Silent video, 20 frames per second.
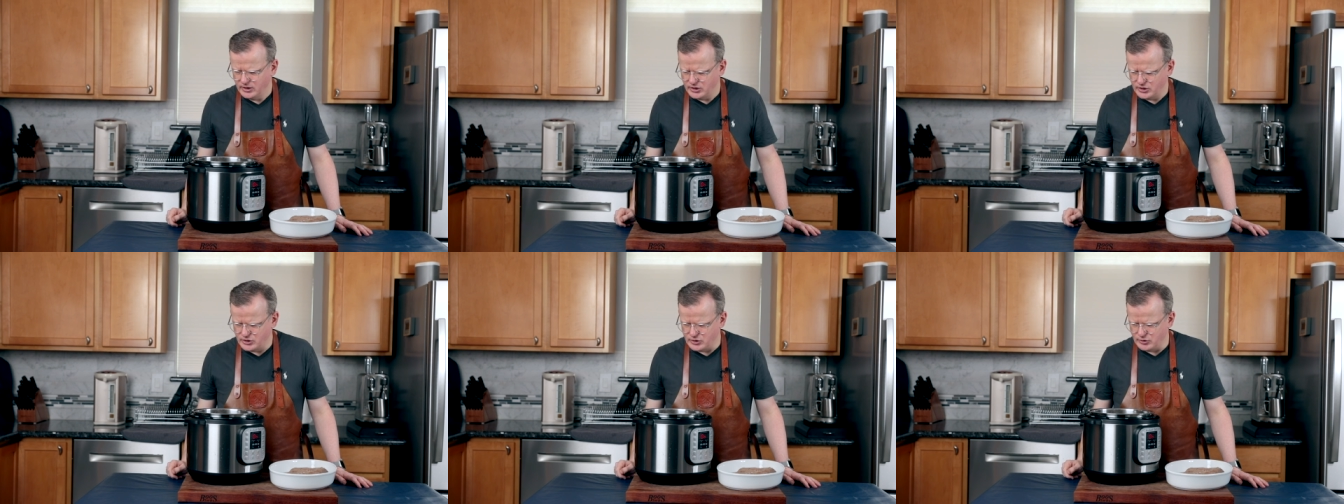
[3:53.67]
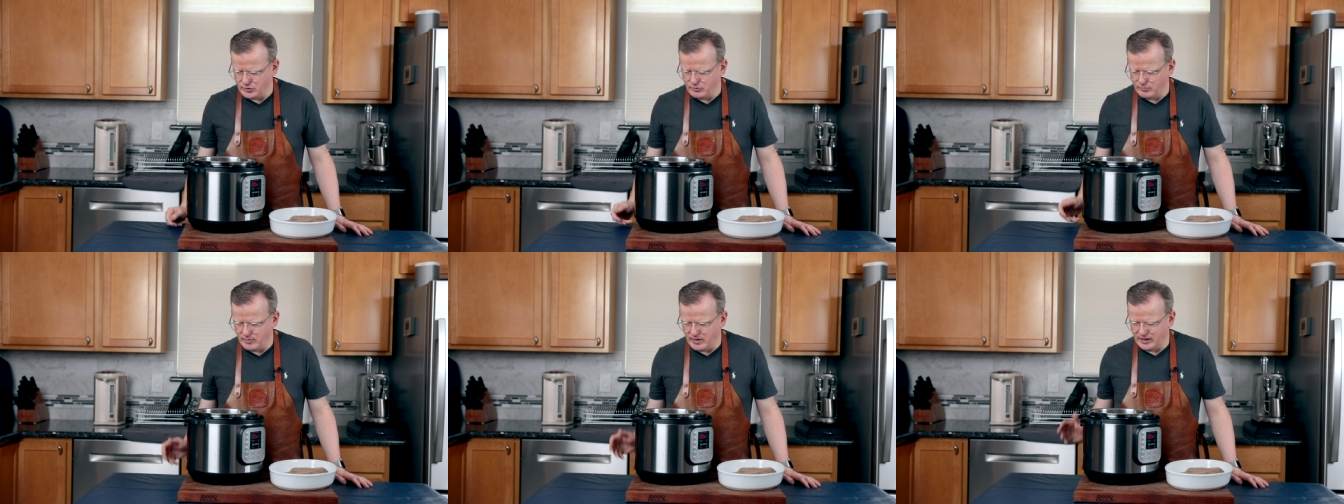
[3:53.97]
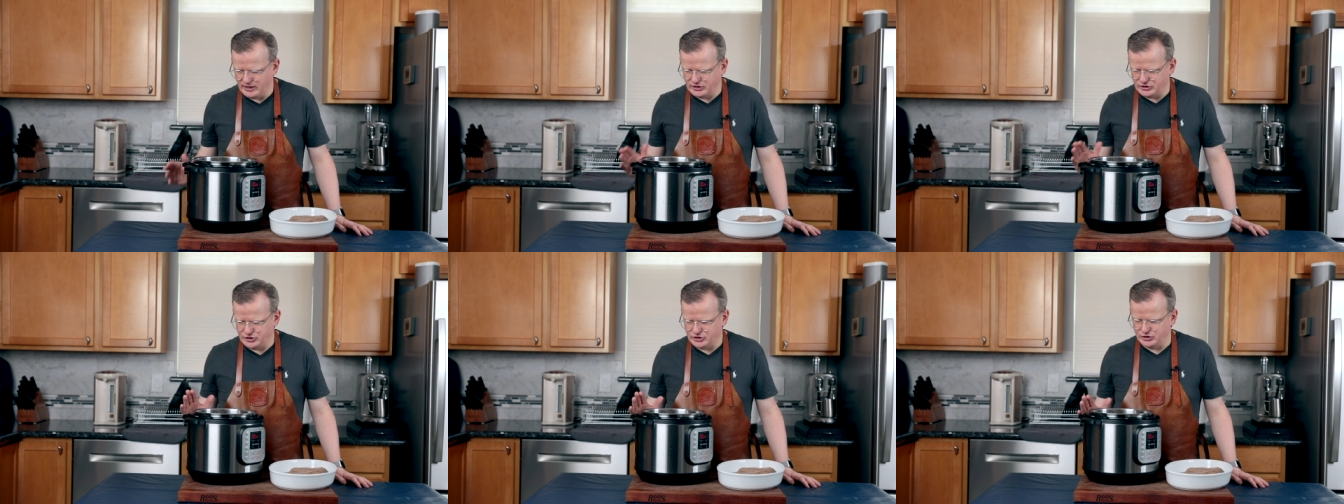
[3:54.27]
to
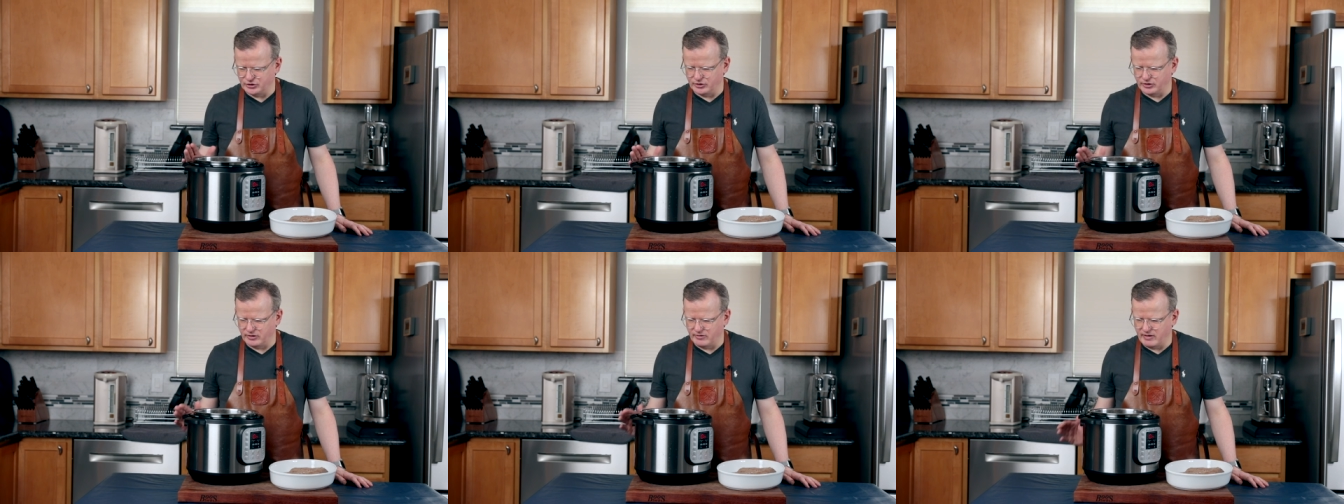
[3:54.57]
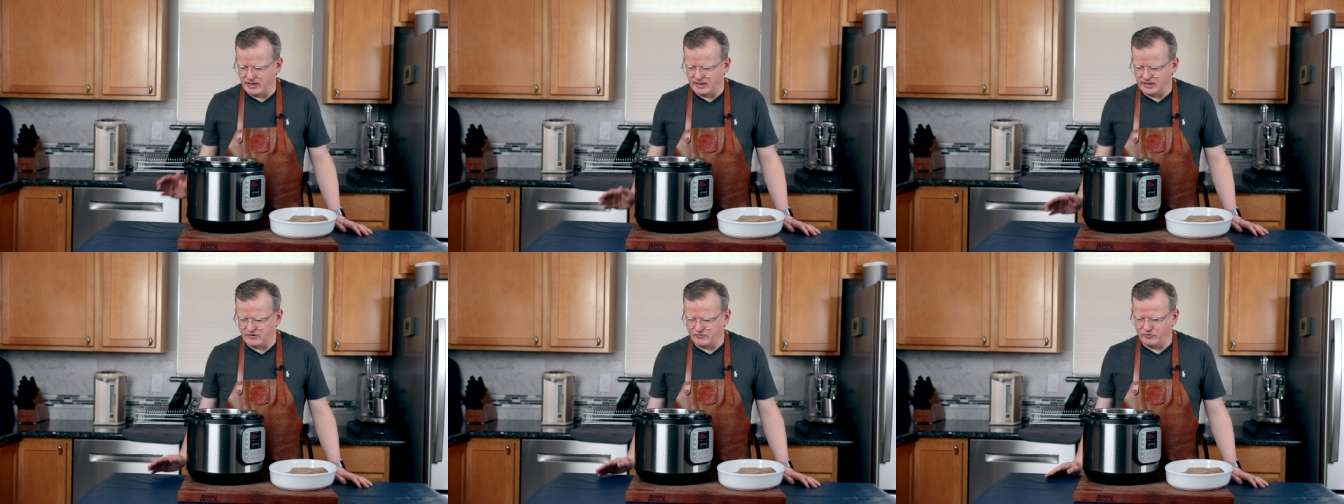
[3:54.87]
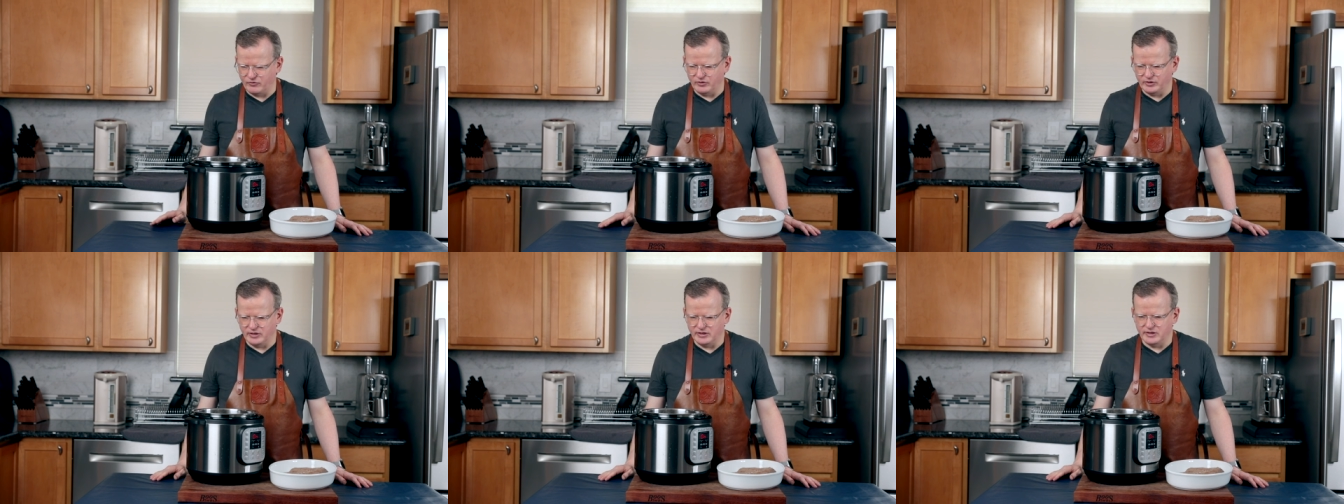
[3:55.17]
make sure that it's
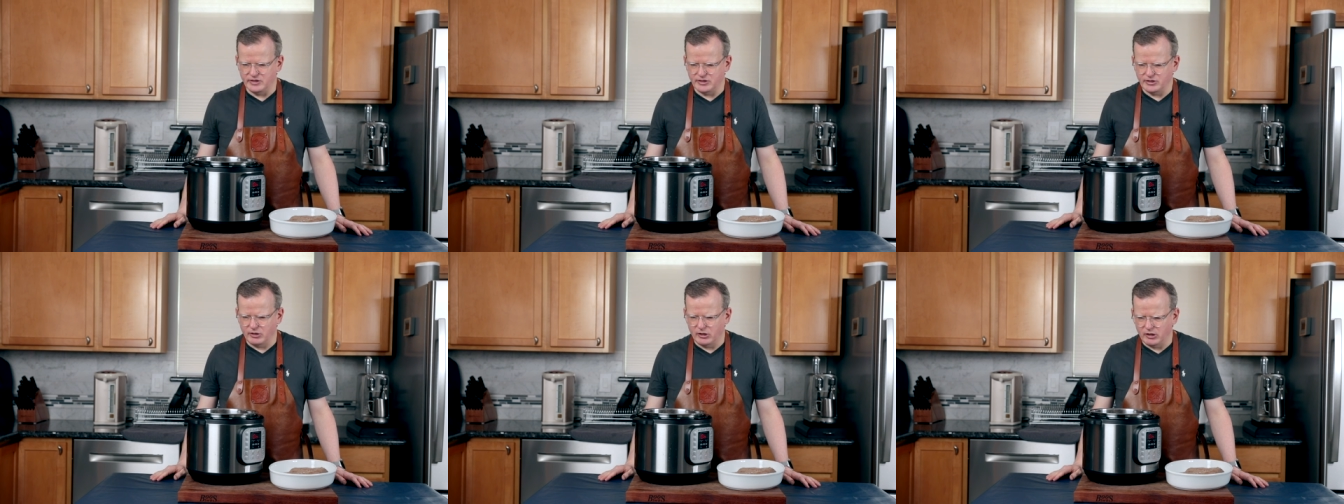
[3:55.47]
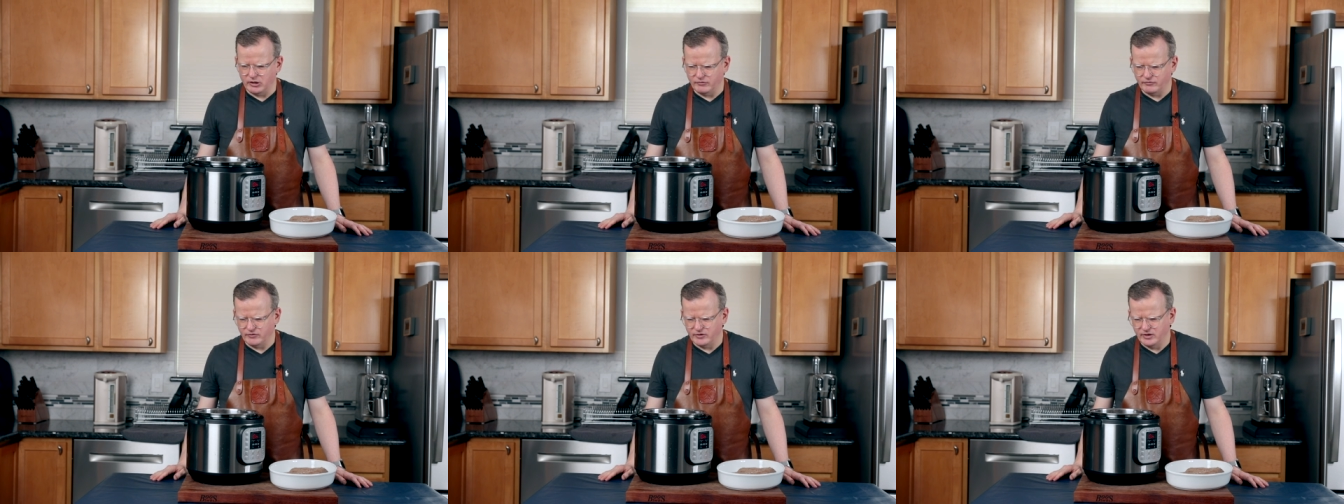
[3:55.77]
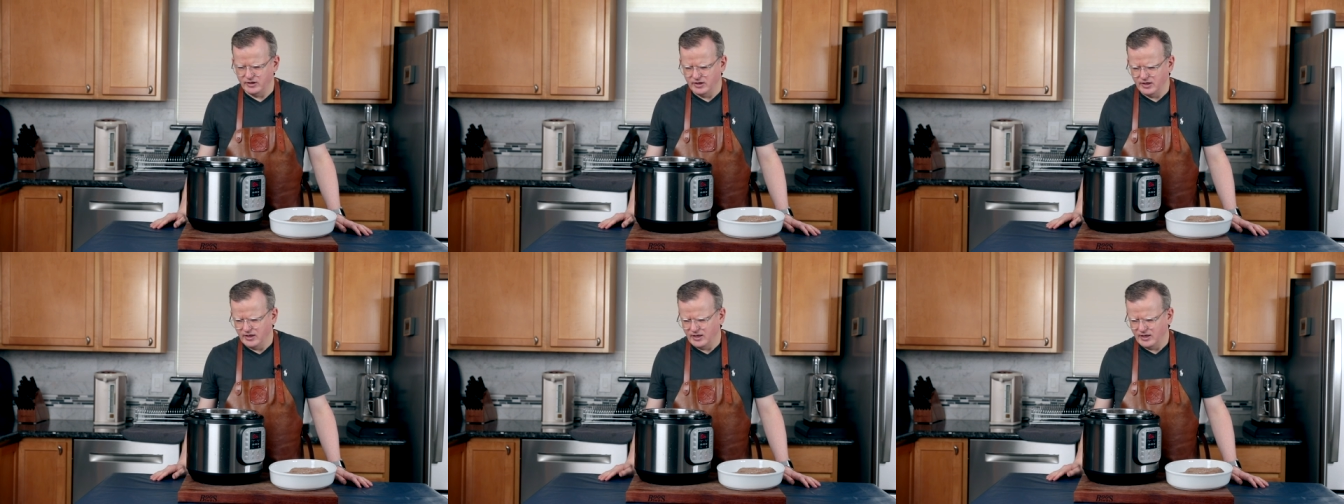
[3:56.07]
fully dissolved.